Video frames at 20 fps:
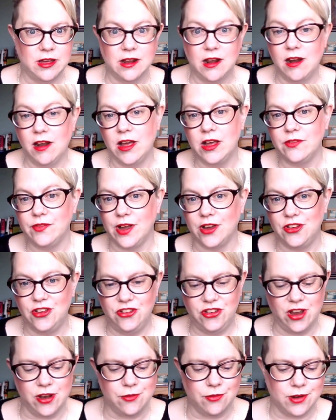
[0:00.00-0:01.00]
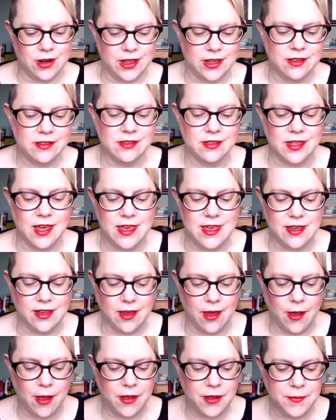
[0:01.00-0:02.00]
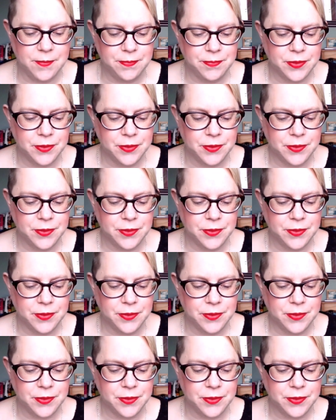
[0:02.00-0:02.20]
I like fashion generally. So there you go.